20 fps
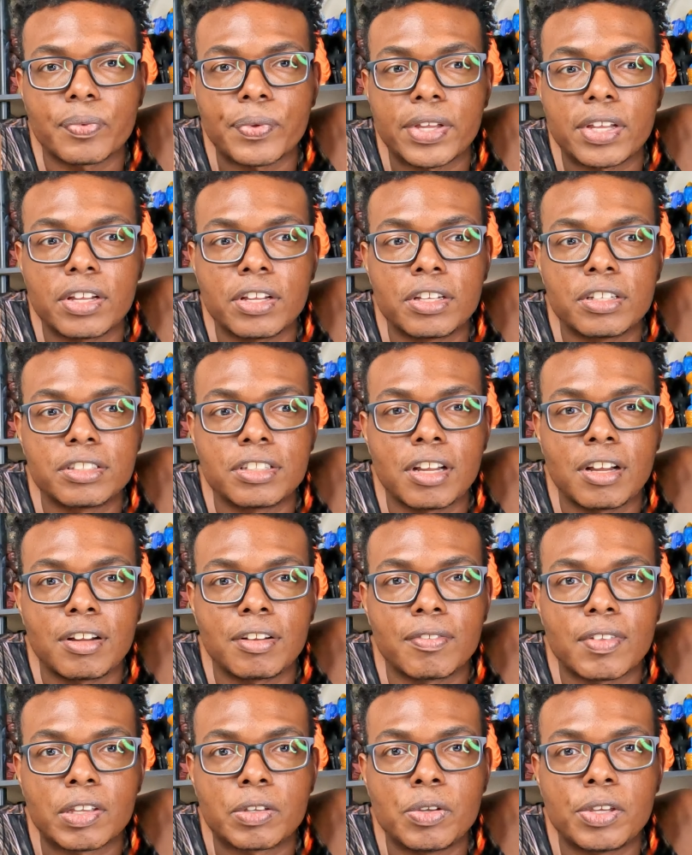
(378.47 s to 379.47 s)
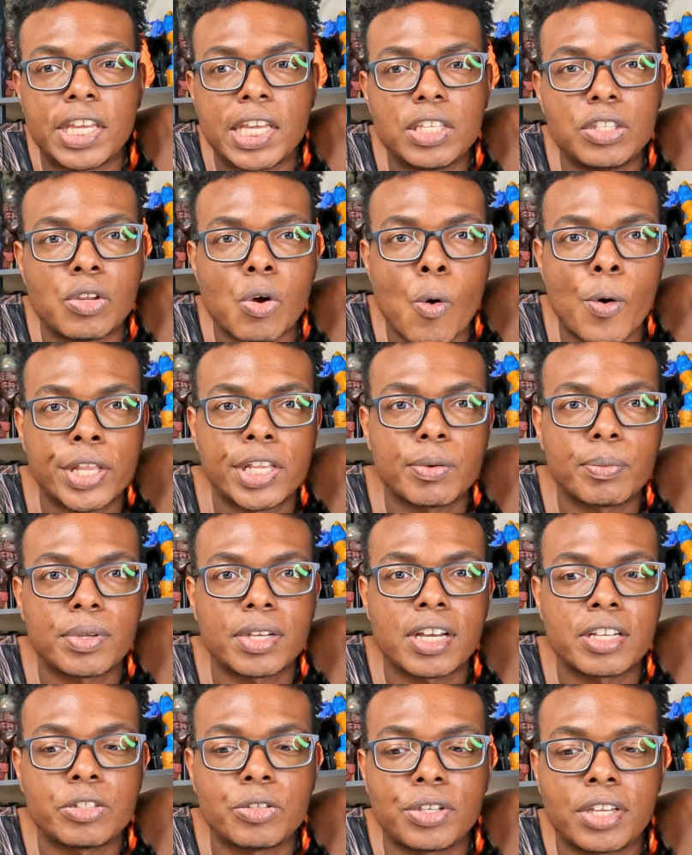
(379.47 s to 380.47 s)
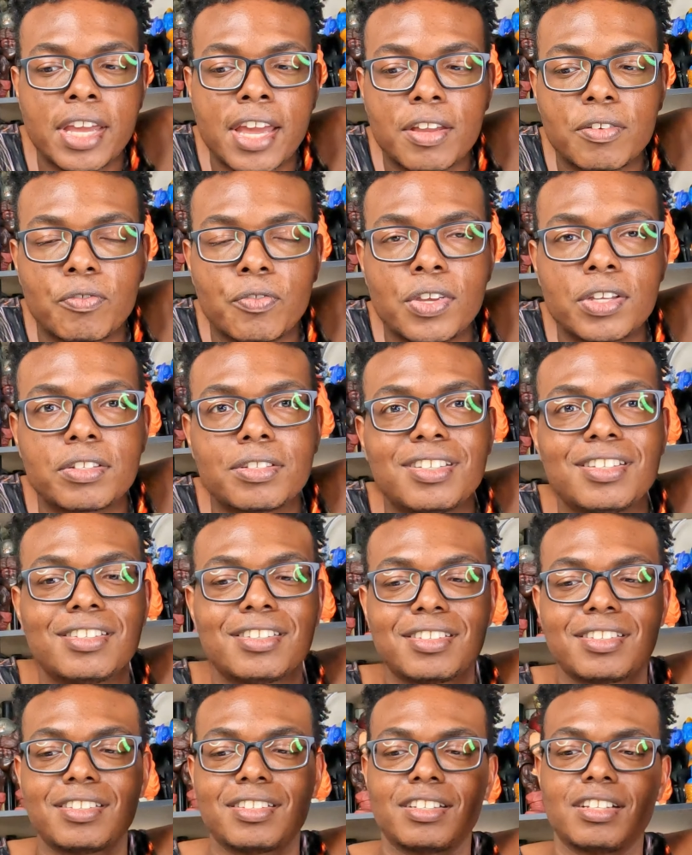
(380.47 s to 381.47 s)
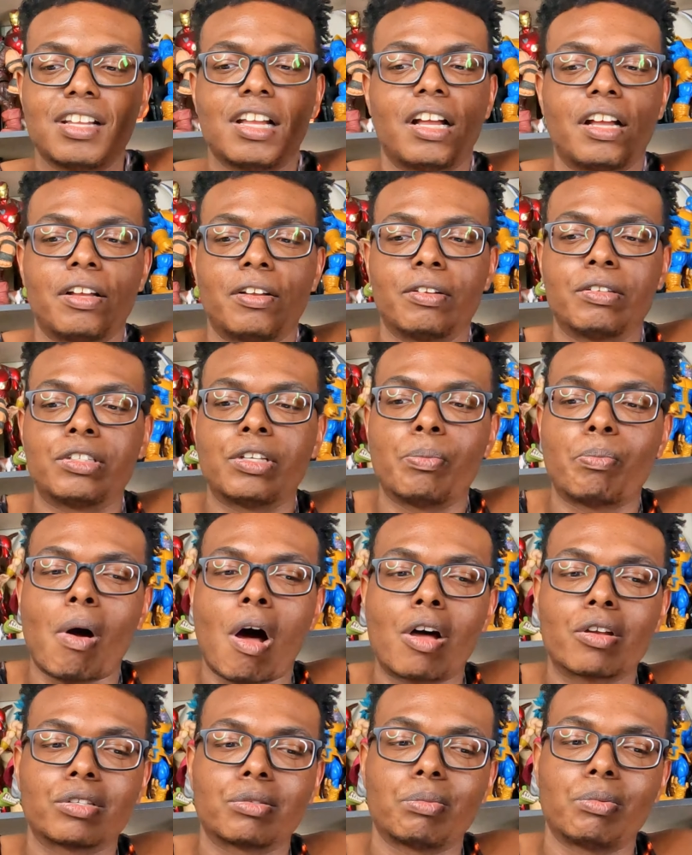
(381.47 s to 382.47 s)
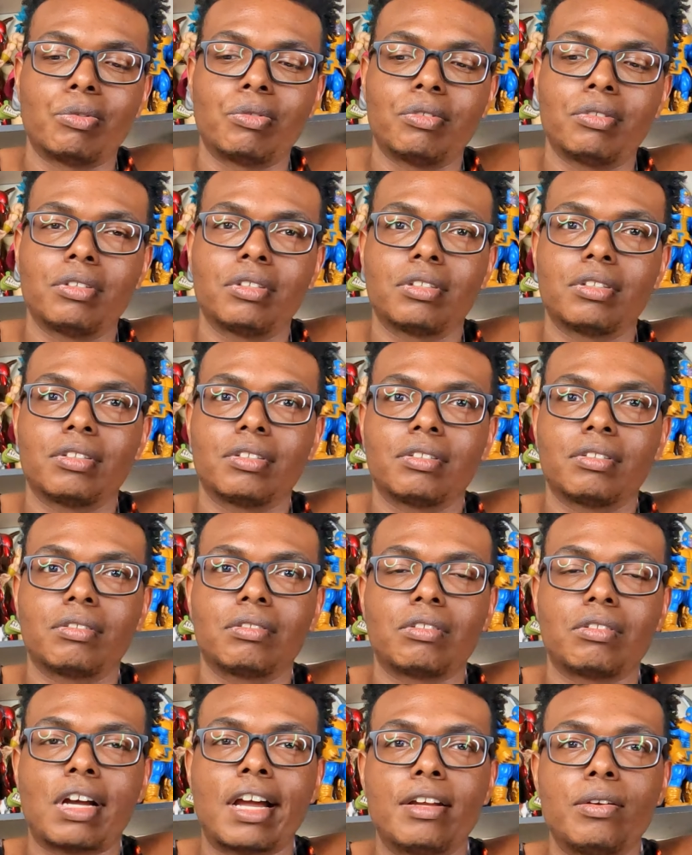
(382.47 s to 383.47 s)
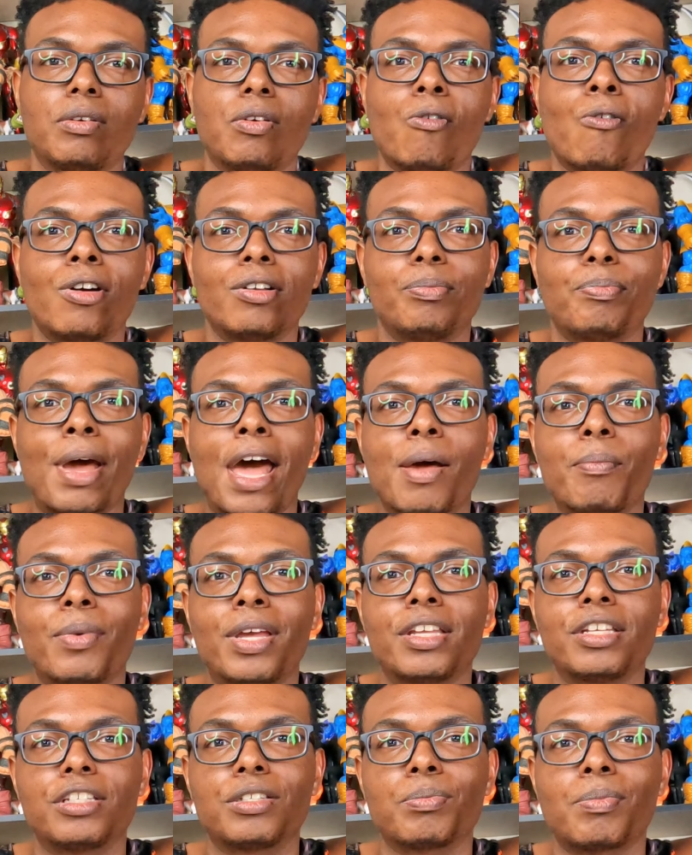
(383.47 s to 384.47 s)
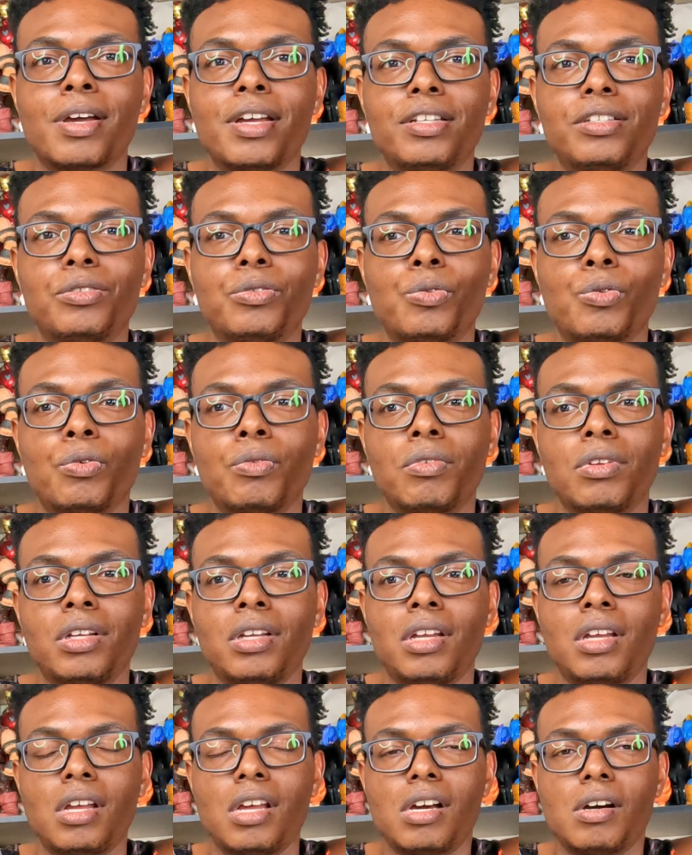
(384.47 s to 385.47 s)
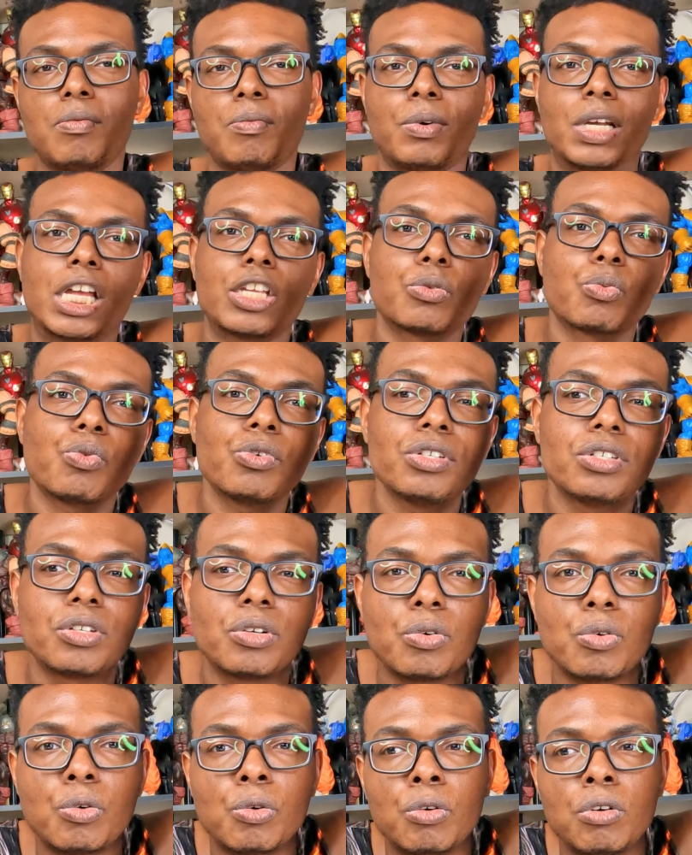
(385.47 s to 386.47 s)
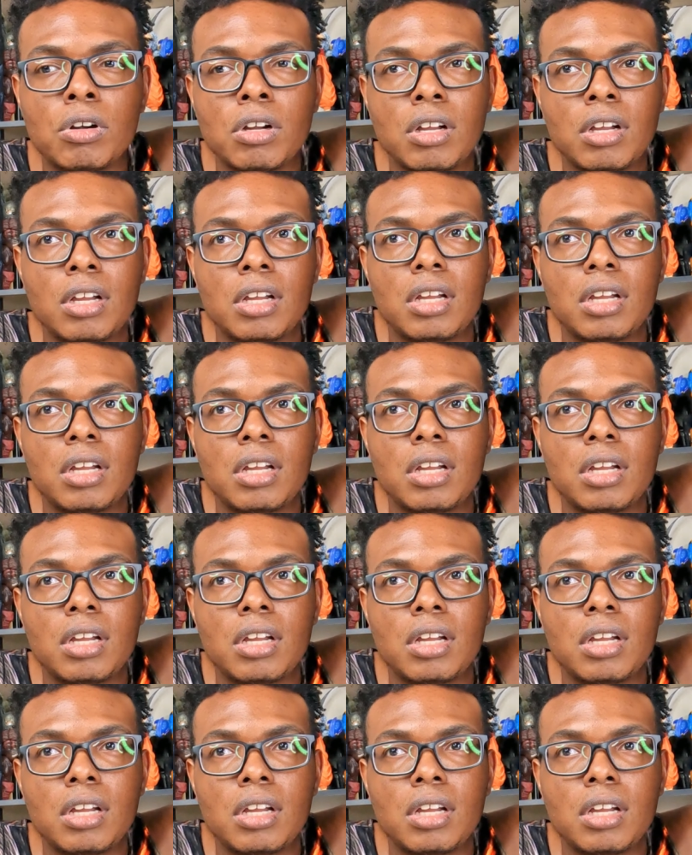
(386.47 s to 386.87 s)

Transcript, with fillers: because um, like you keep doing it because you can't fix it. Uh, it was impossible. Like what Batman explained to him. Well, that's pretty cool.